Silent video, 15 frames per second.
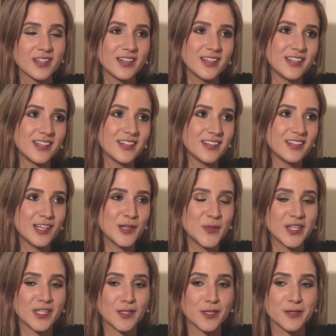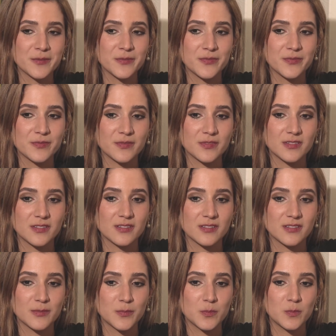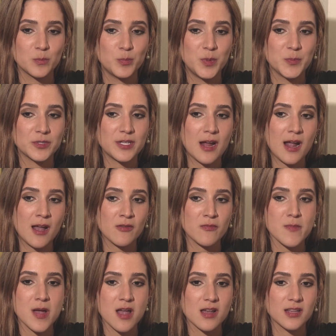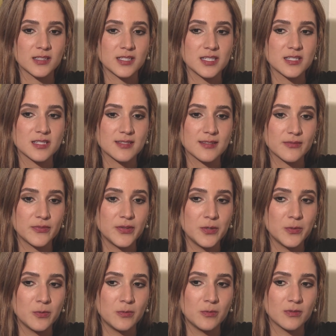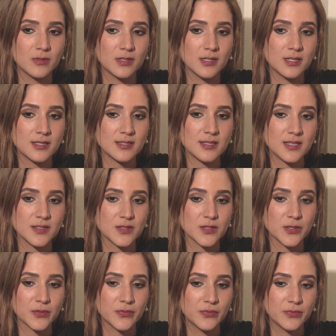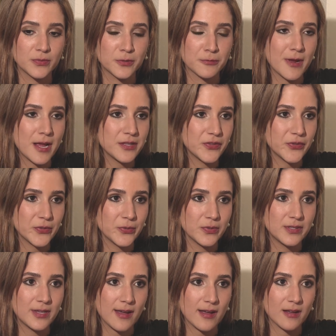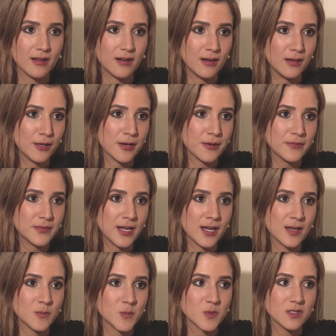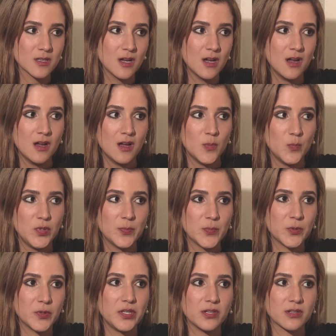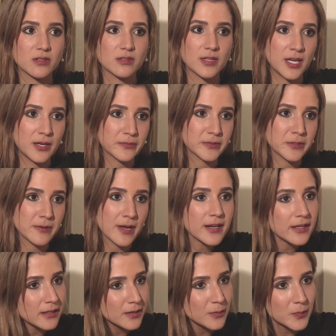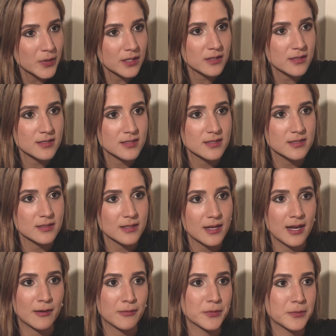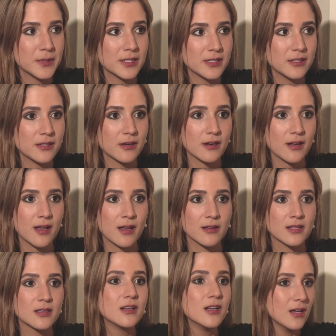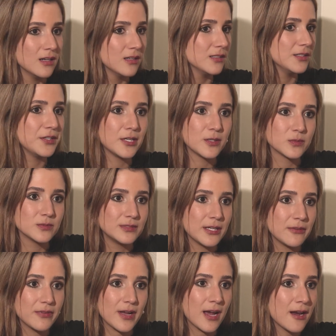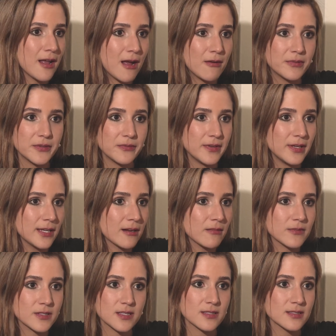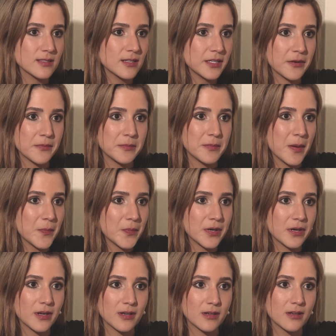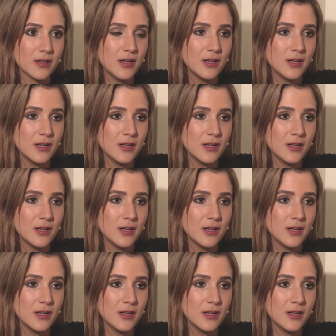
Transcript: And I mean a lot of people that I have met at least feel a sense of gratitude that a lot of times people here take for granted because everyone here has, for sure you know they've had everything ever since they can remember and